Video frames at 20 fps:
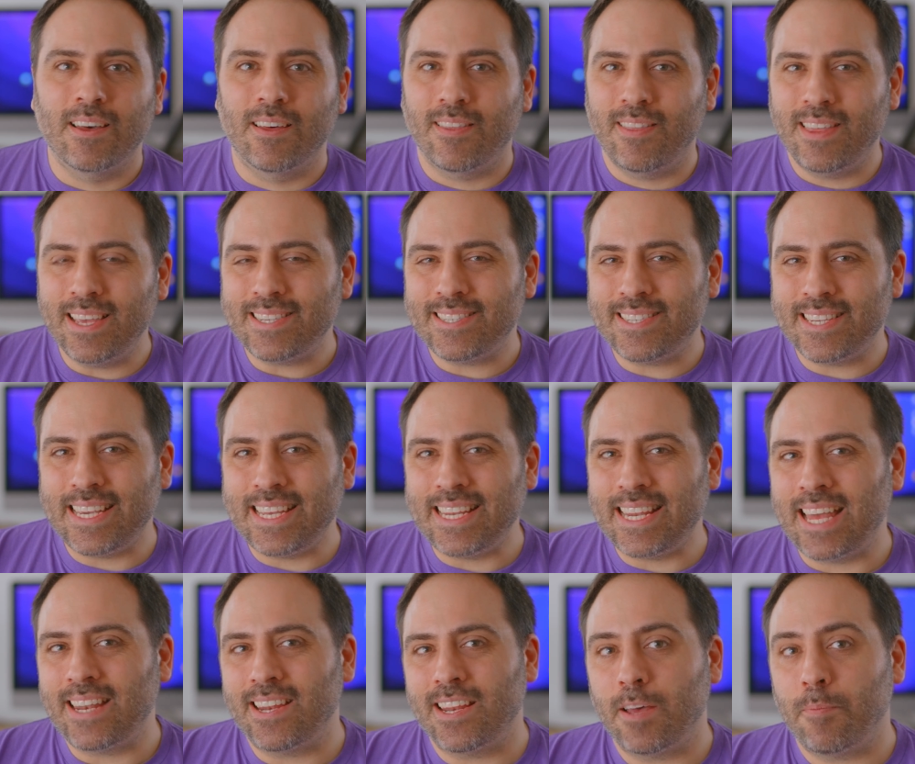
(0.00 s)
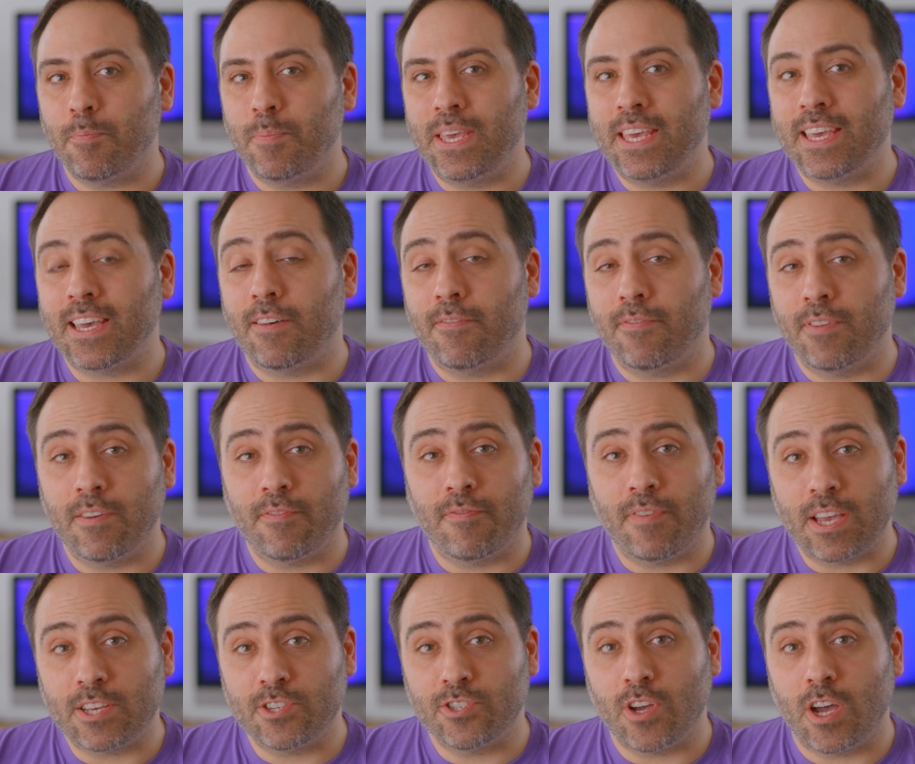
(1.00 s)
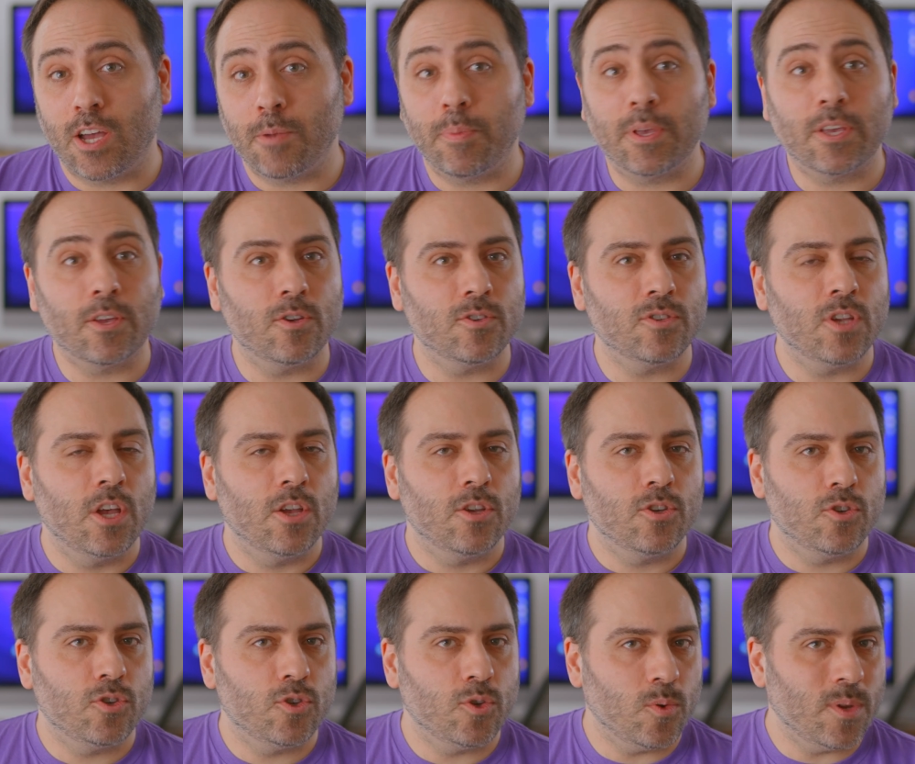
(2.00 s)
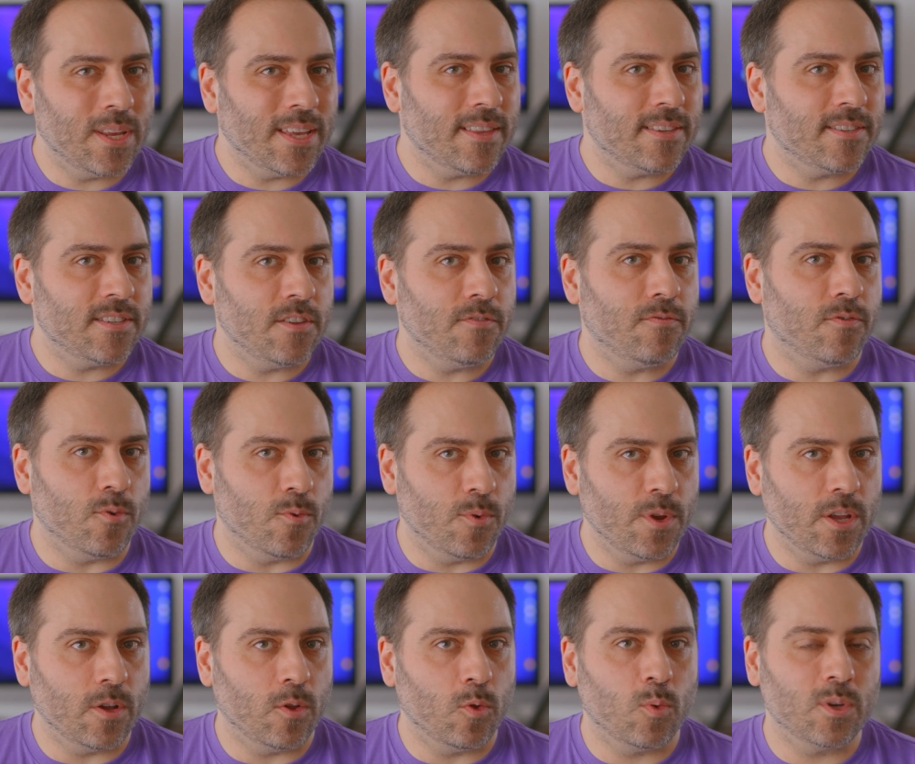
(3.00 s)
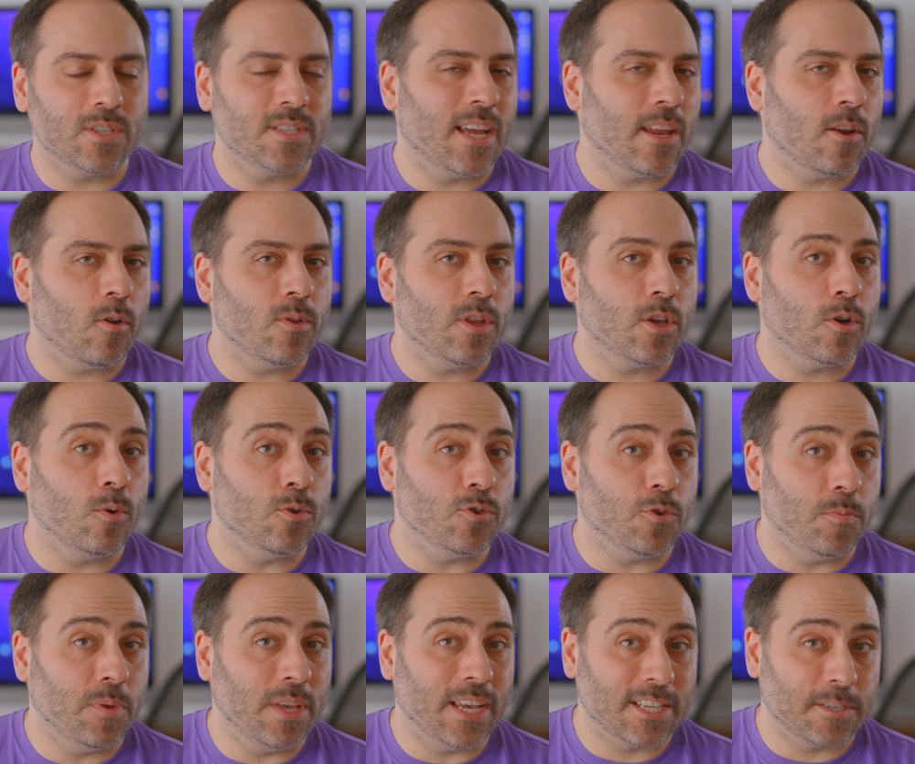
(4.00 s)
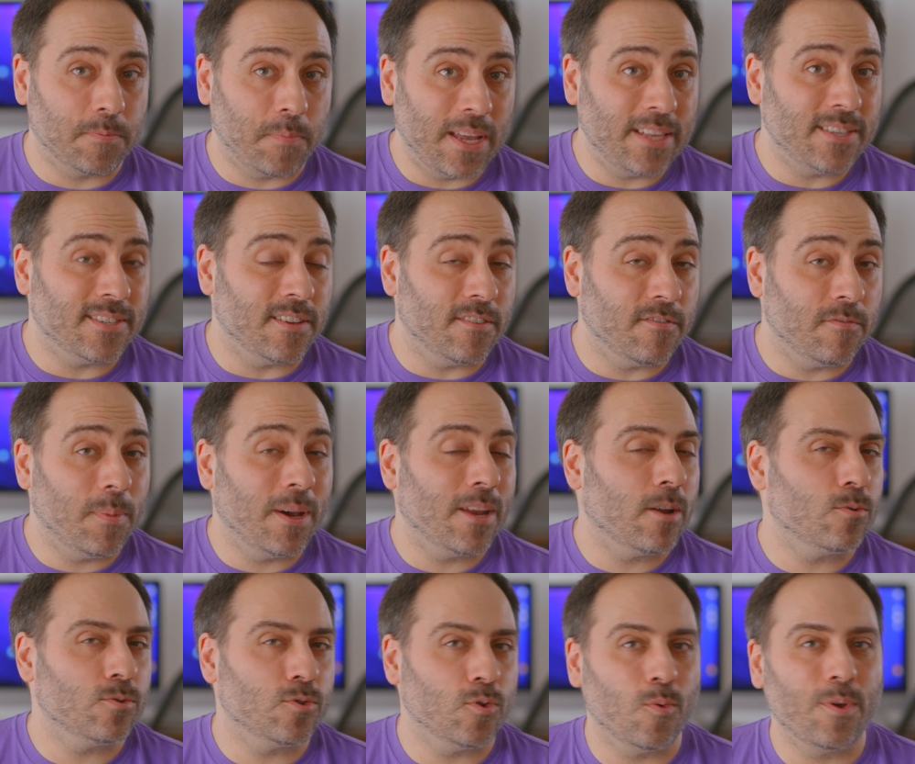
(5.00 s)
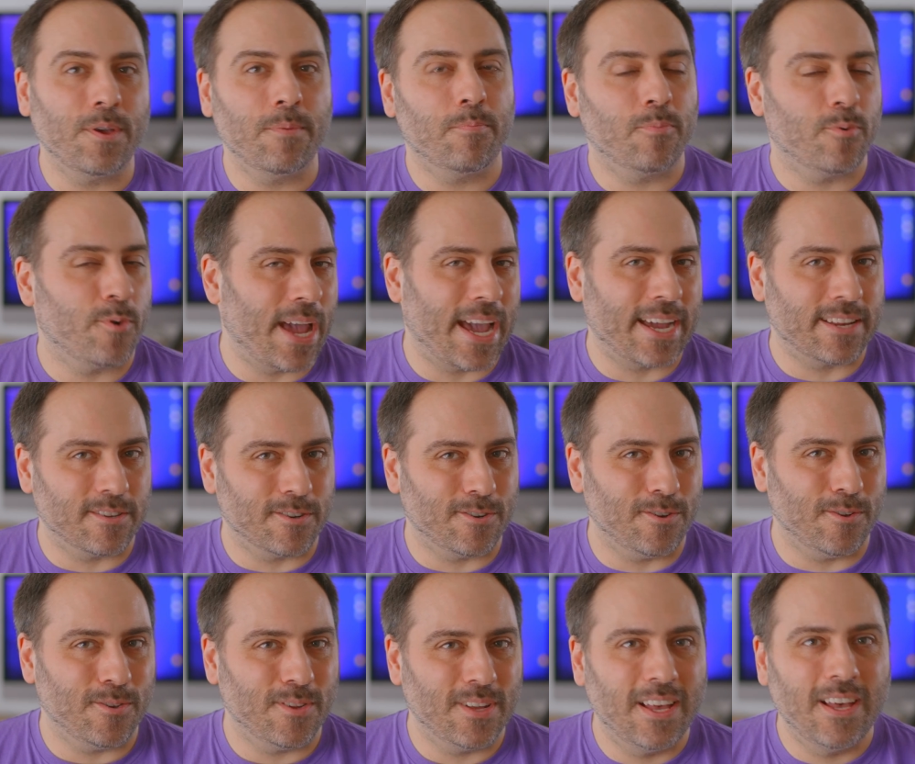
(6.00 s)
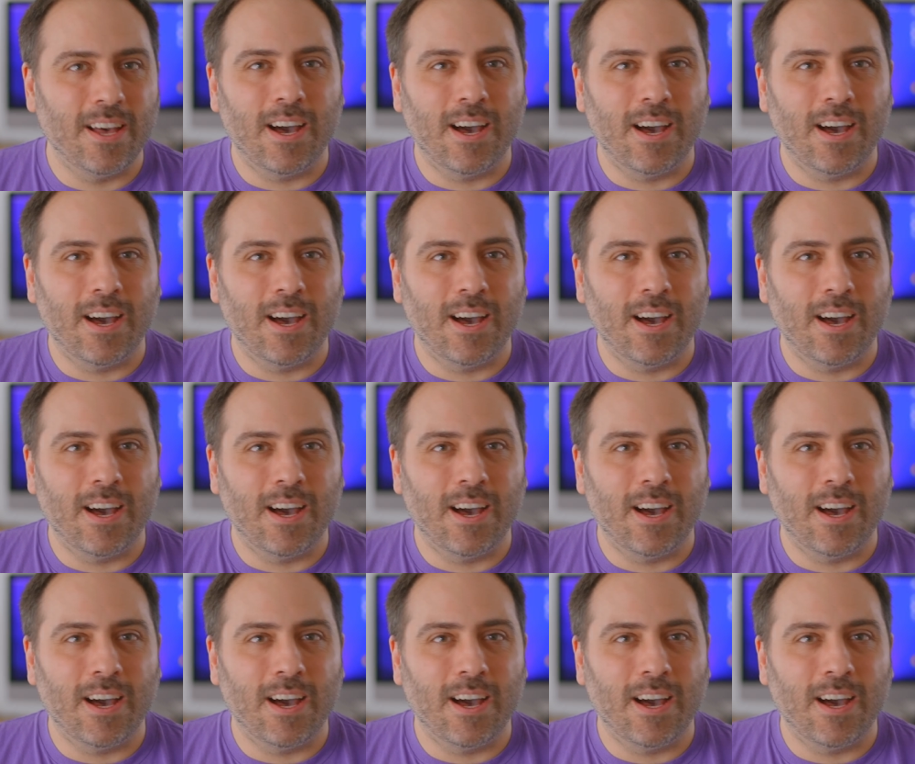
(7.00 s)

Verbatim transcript: This scene ended up being a VFX shot because shooting the scene for real was not only going to be expensive but also impractical.